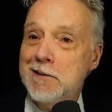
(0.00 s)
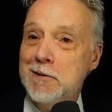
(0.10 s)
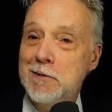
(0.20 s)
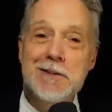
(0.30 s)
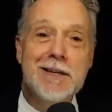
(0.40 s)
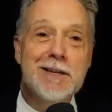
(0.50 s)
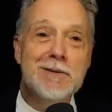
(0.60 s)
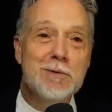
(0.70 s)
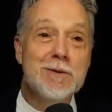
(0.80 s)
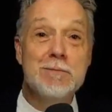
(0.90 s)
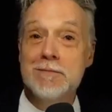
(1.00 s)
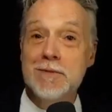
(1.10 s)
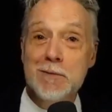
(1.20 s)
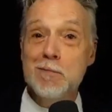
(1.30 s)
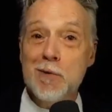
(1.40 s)
using the algorithm
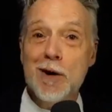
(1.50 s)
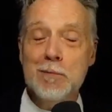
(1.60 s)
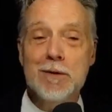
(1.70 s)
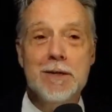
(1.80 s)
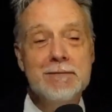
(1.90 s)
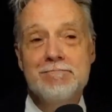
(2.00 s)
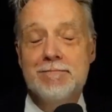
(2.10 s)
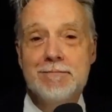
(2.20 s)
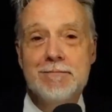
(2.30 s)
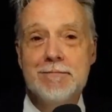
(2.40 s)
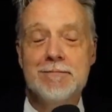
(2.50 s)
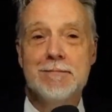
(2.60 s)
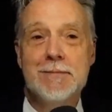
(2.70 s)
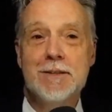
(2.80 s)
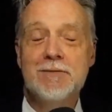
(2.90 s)
improperly.
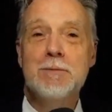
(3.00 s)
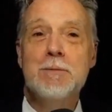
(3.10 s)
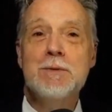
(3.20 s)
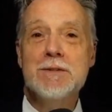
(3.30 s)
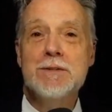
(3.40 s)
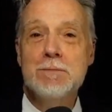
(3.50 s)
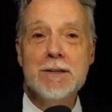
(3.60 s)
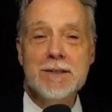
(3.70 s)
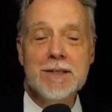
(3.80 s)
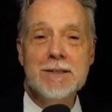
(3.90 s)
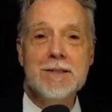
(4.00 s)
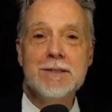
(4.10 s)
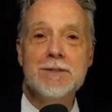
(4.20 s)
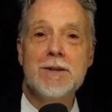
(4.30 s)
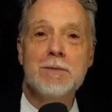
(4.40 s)
You know, from a business model sense,
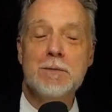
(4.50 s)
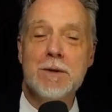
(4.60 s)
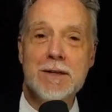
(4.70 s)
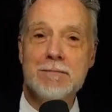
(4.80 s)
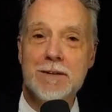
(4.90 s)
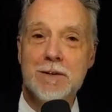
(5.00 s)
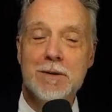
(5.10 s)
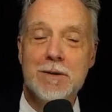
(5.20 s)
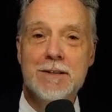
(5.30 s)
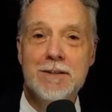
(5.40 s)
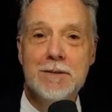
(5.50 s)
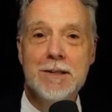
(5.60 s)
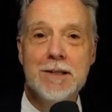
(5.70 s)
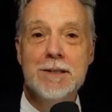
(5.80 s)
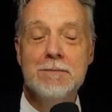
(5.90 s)
it's a drop in the bucket. They'll go ahead and do
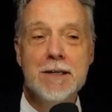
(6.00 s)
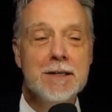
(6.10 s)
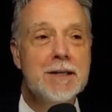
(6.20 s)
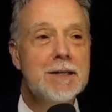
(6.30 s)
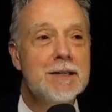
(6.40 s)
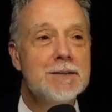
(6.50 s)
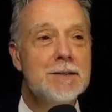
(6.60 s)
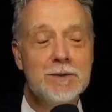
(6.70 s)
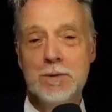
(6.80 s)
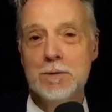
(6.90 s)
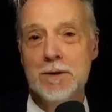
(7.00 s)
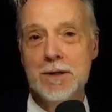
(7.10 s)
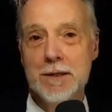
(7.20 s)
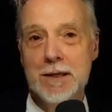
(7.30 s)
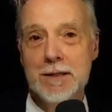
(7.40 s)
it anyway. This is what we're
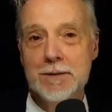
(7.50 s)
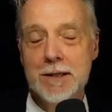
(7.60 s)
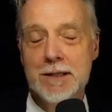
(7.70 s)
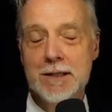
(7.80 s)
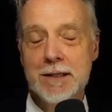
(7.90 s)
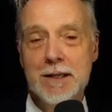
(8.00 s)
up against, right?